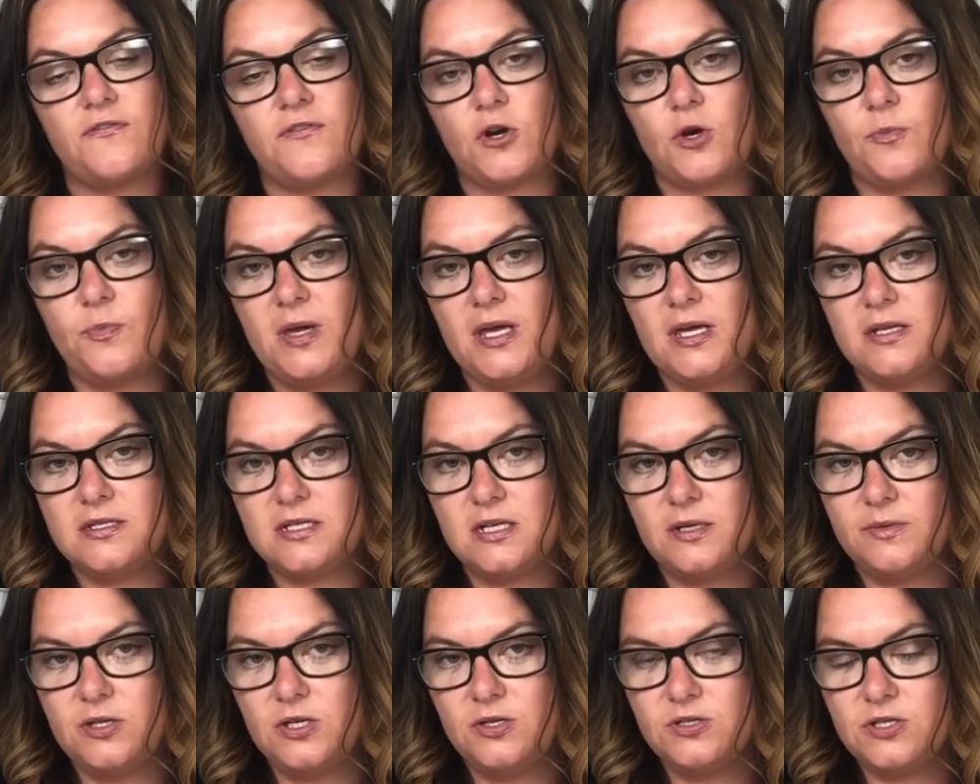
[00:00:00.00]
for a P S
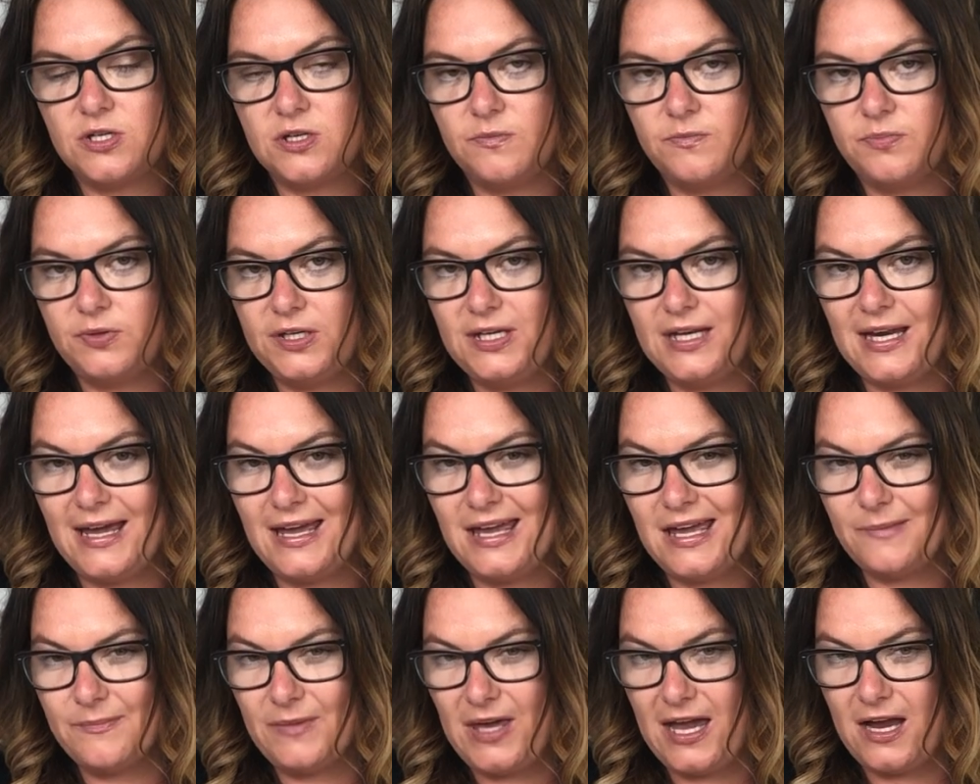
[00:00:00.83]
W to complete
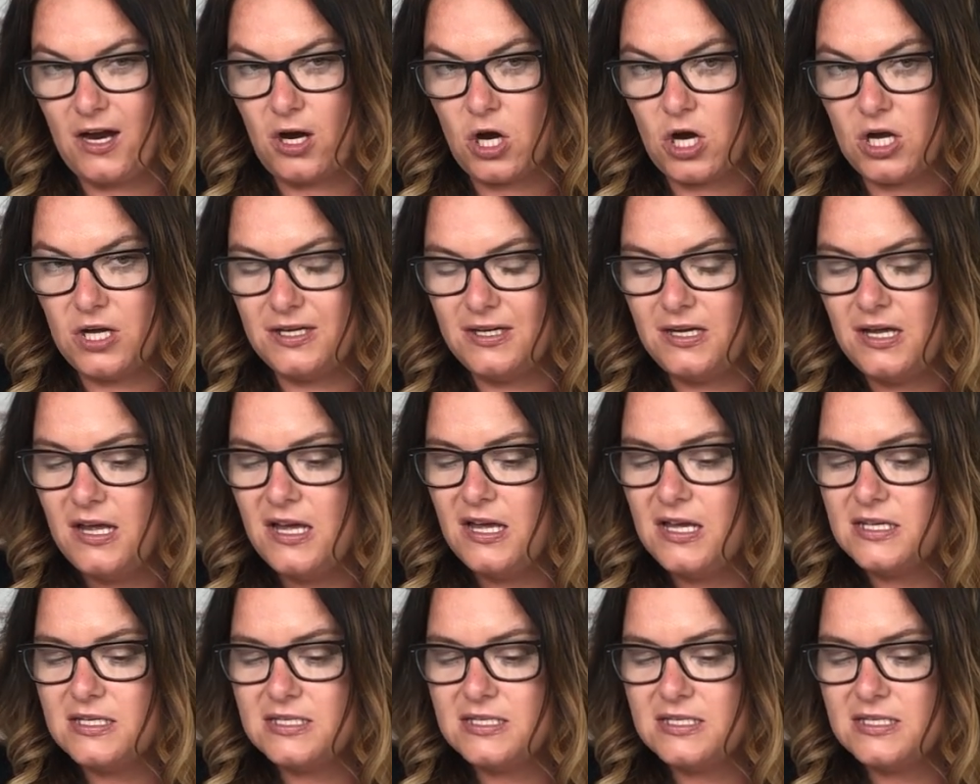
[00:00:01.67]
A M care on,